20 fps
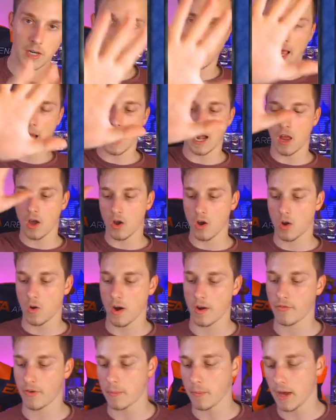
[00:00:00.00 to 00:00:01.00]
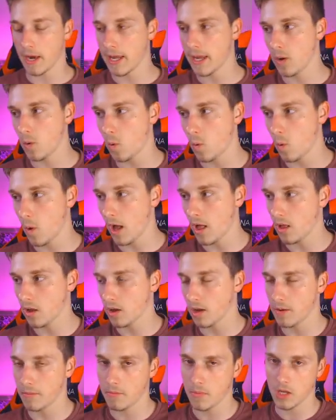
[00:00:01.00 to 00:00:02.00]
Hello, everybody.
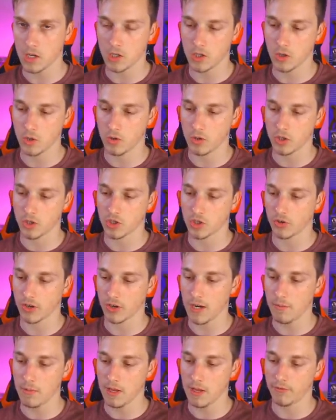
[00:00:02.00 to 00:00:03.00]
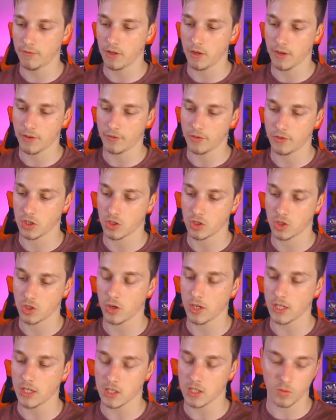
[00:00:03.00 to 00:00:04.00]
Welcome to the stream. If you have just
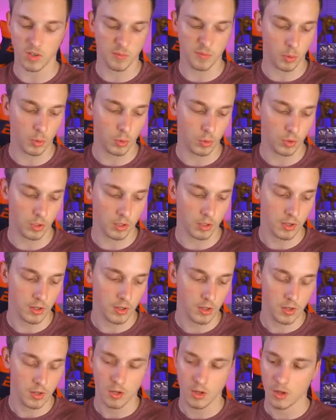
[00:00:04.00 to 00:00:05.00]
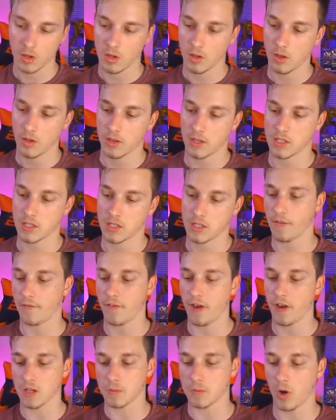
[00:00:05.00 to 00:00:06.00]
joined us, we've pulled... This is our
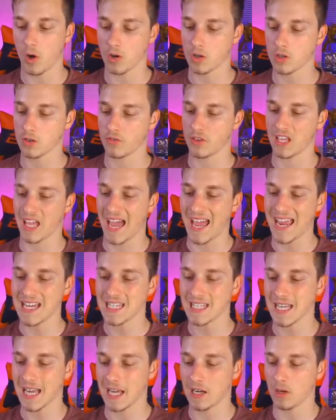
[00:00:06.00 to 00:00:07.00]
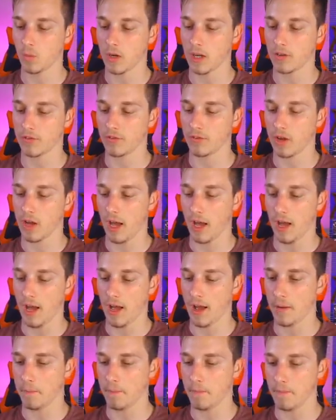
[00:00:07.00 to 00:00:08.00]
first box of the case, and we have
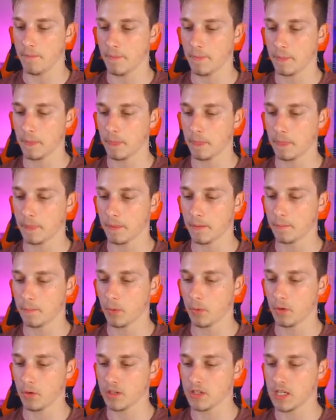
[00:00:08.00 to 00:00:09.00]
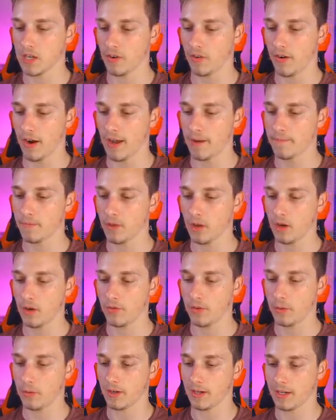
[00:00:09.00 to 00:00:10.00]
pulled a secret rare.
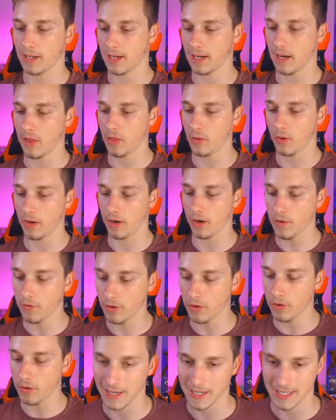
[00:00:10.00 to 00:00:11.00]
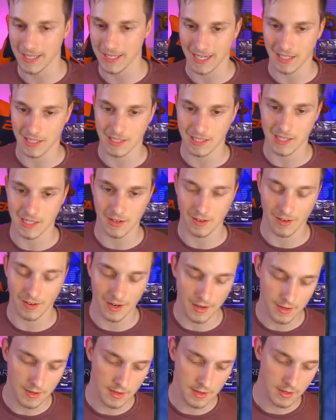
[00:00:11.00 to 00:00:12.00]
Hopefully, we're going to get another one. Hopefully, we get a second secret rare.